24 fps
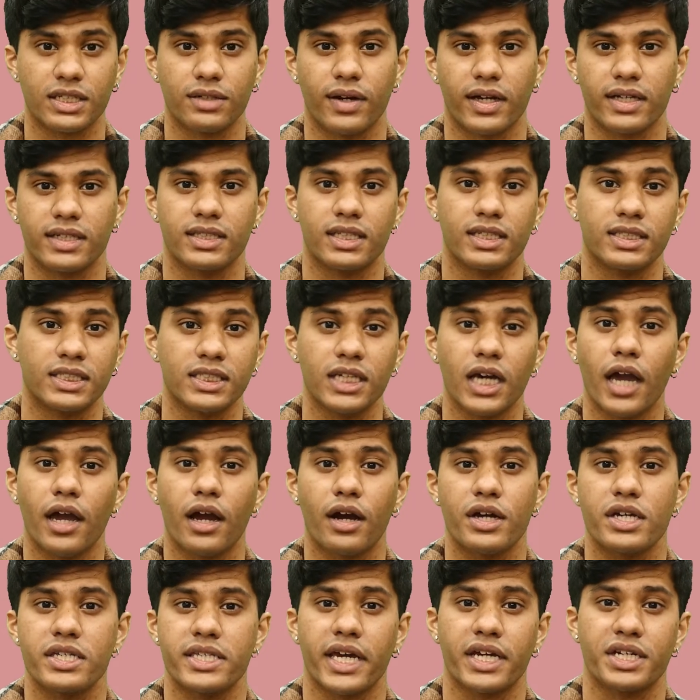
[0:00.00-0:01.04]
correct. The
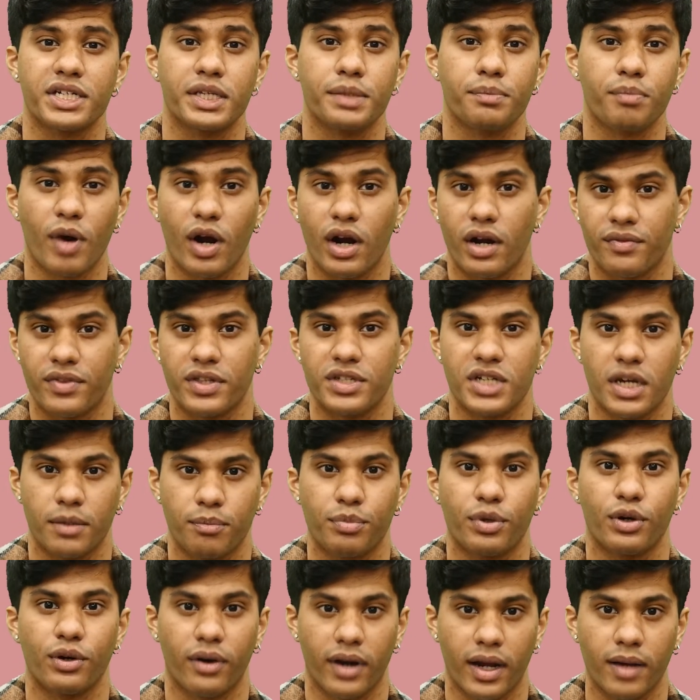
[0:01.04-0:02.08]
CIR is actually part of the
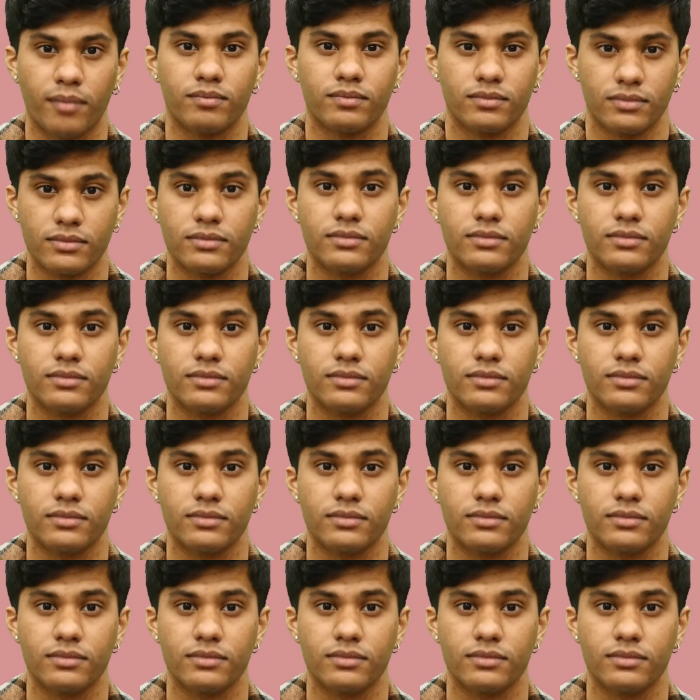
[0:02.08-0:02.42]
JET program.